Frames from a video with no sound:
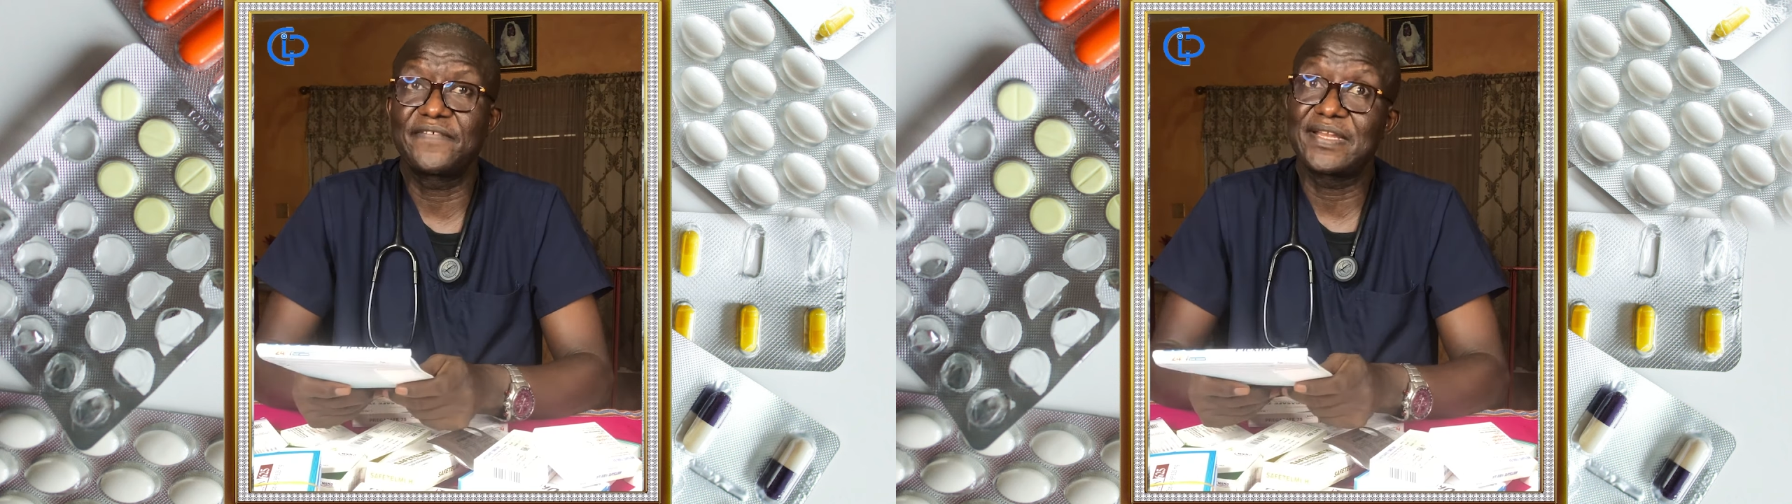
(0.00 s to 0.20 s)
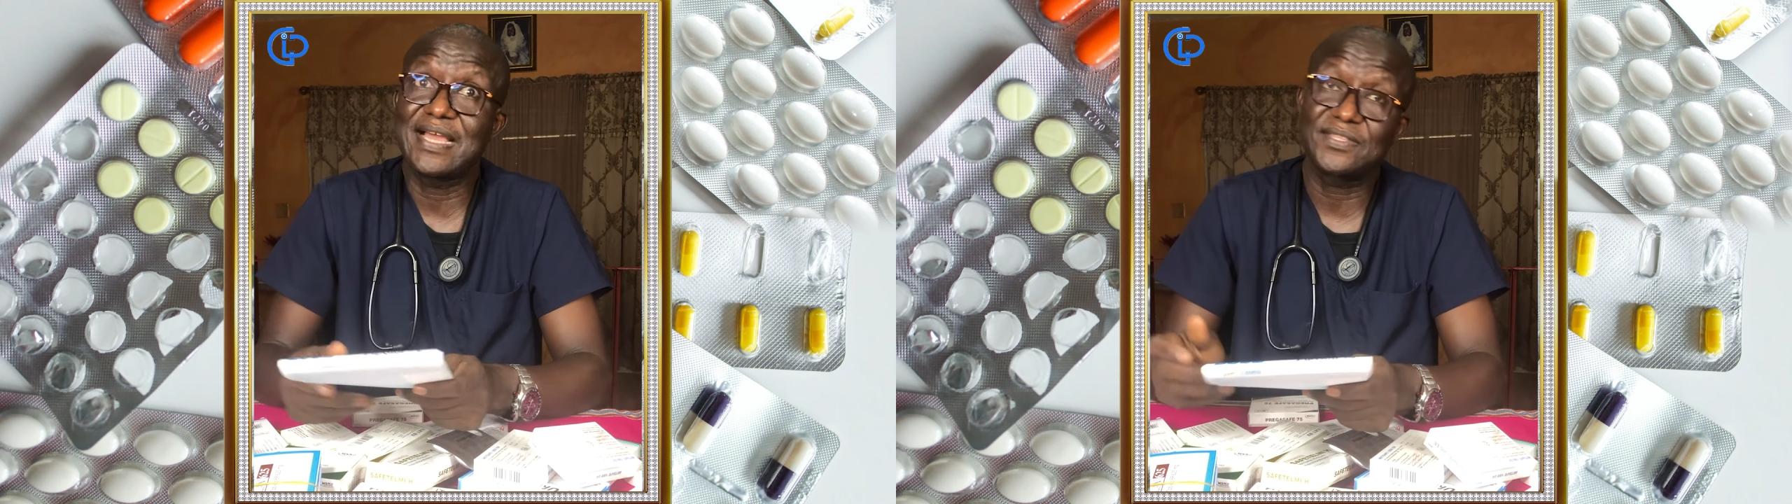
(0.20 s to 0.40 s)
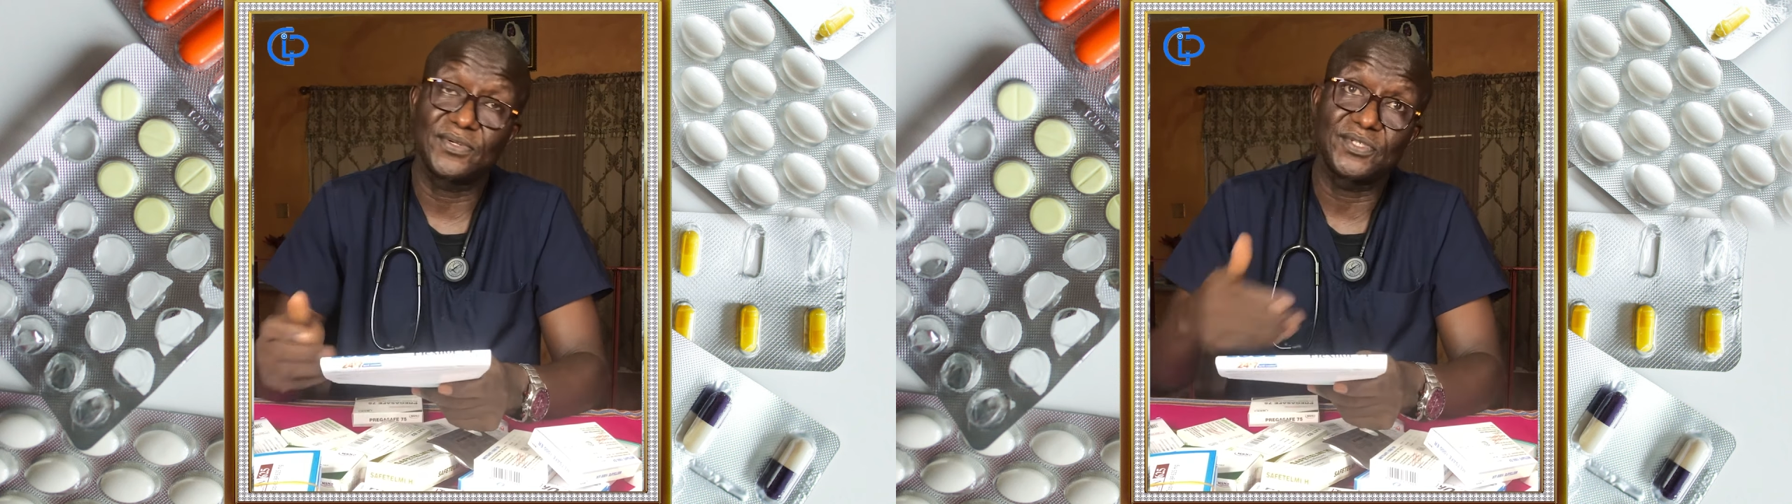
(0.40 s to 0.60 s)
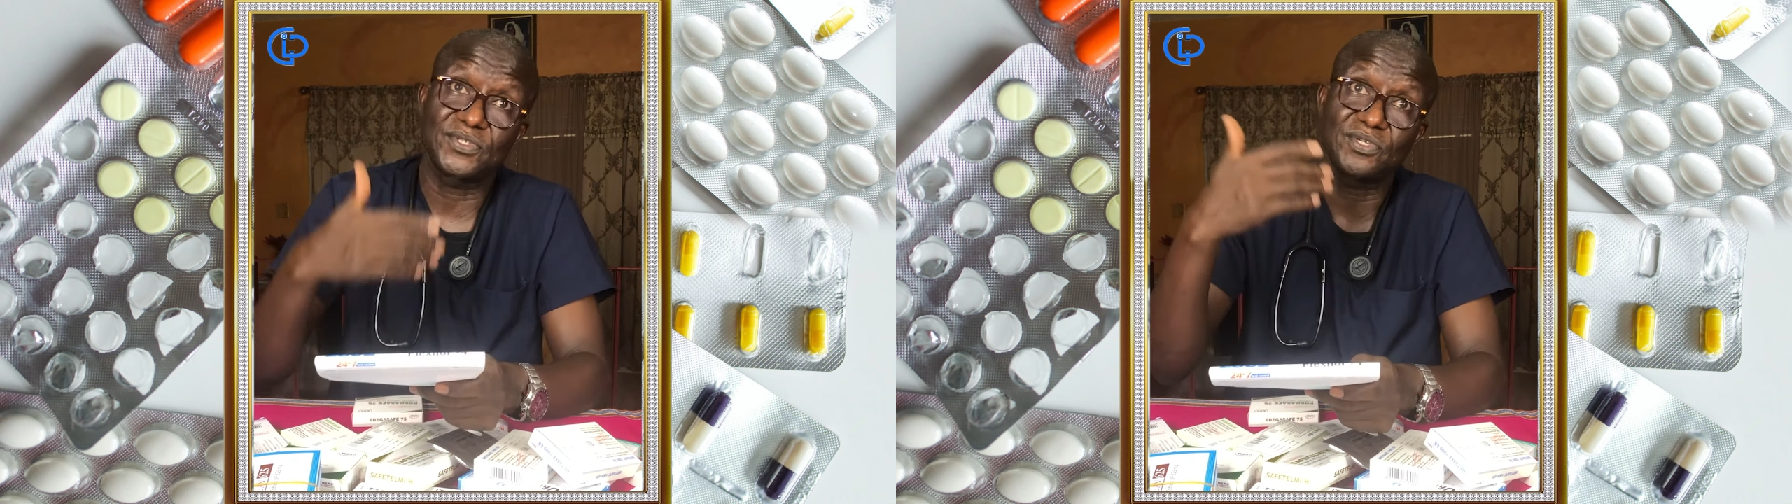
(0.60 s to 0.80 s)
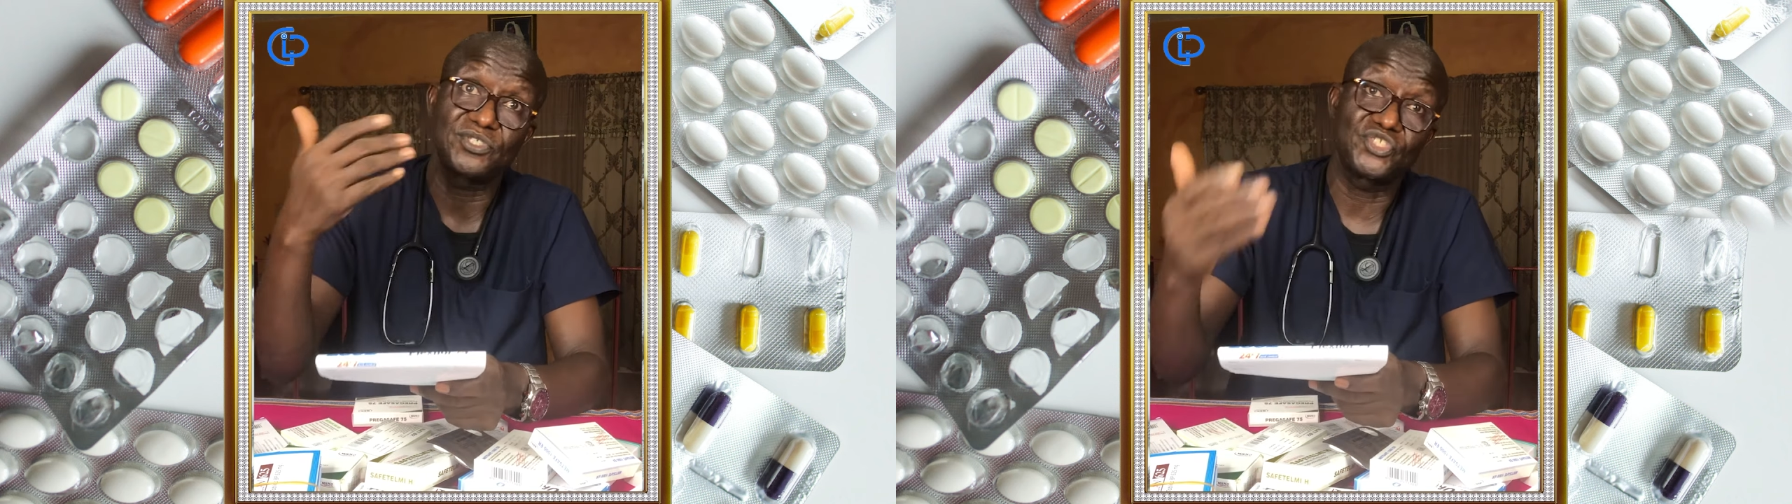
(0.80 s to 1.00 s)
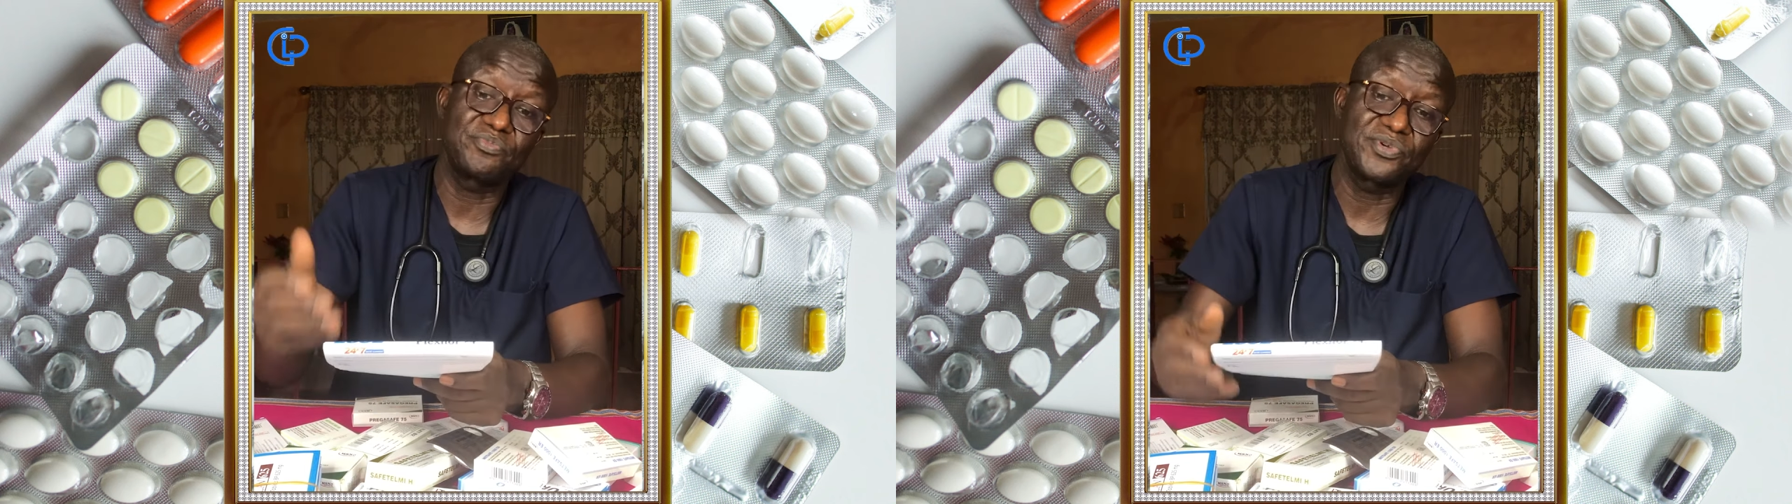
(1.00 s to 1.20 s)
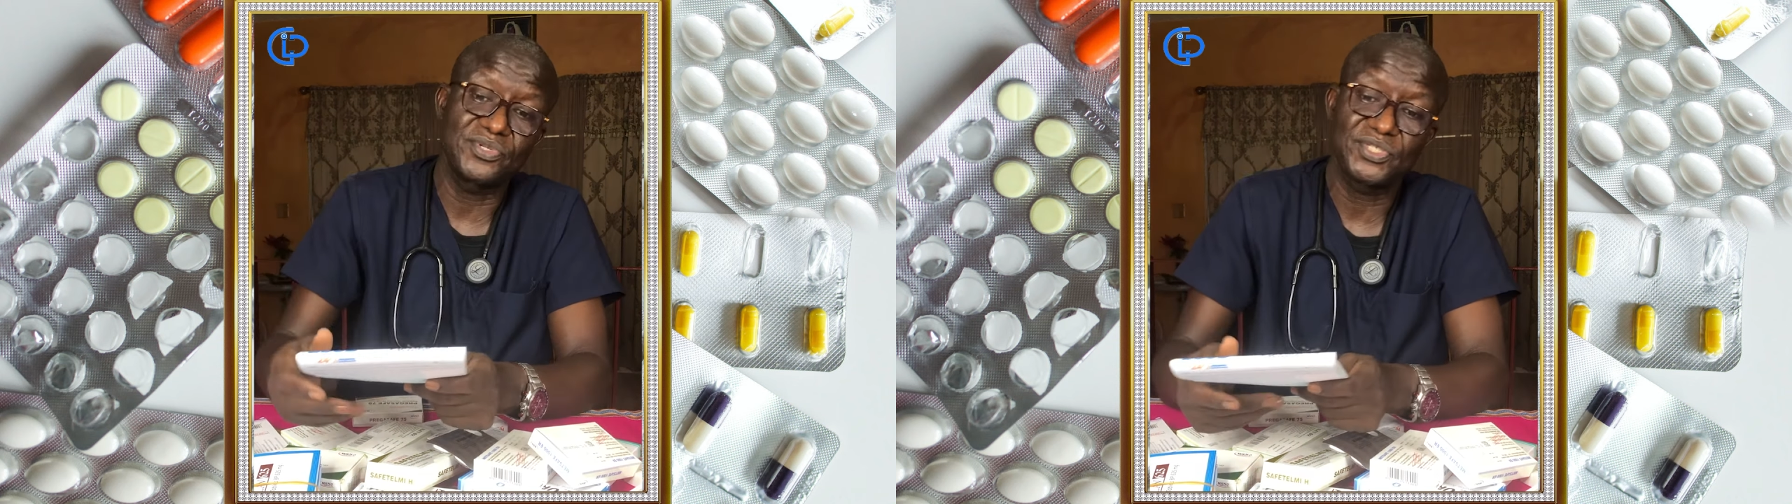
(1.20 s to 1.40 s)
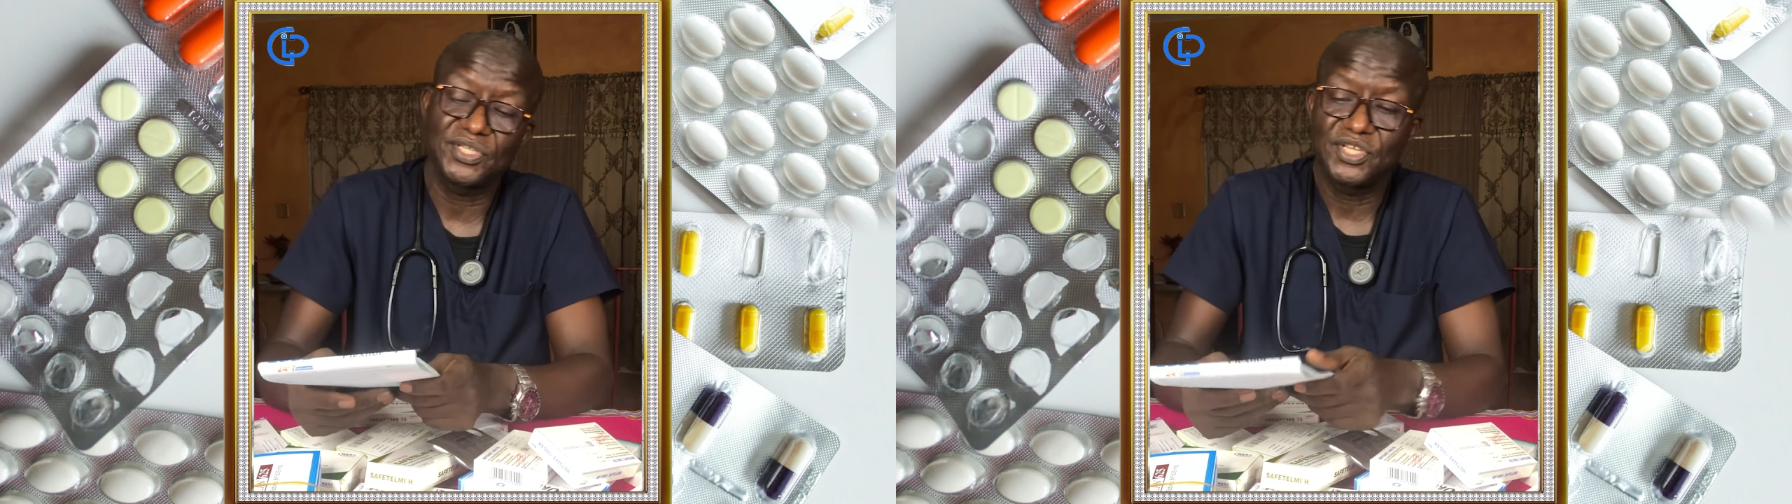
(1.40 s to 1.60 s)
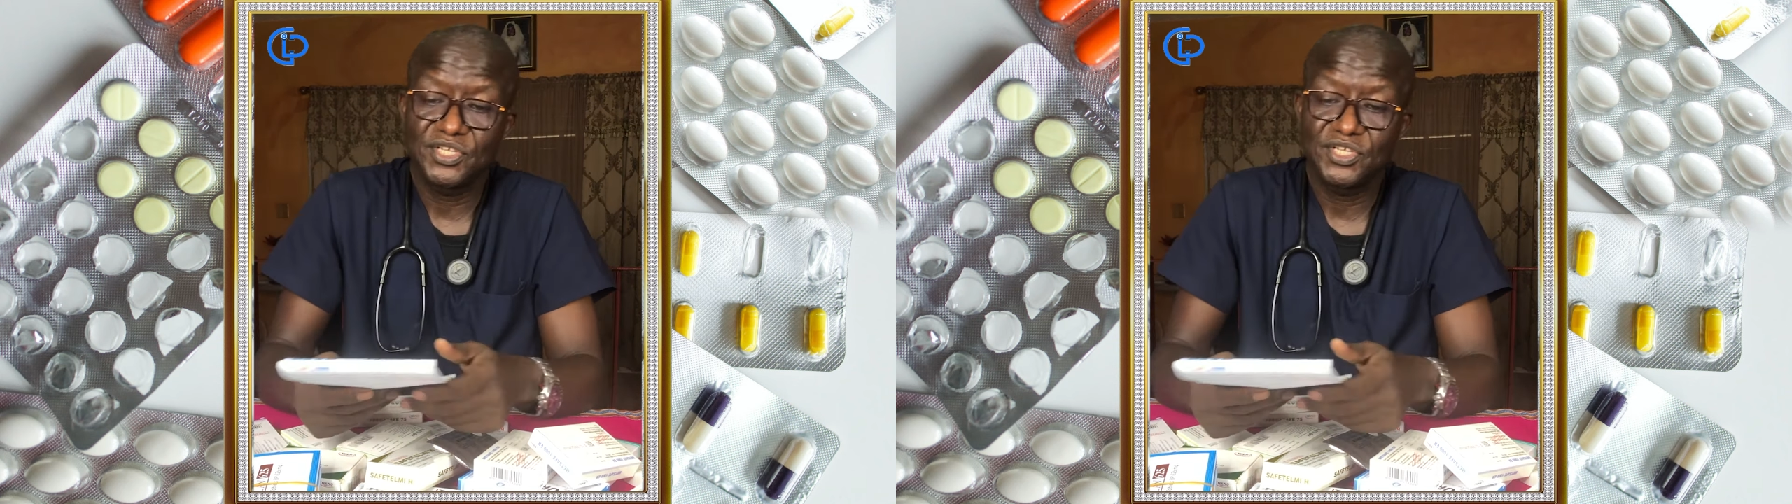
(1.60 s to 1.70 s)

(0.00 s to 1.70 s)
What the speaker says: and that also contributes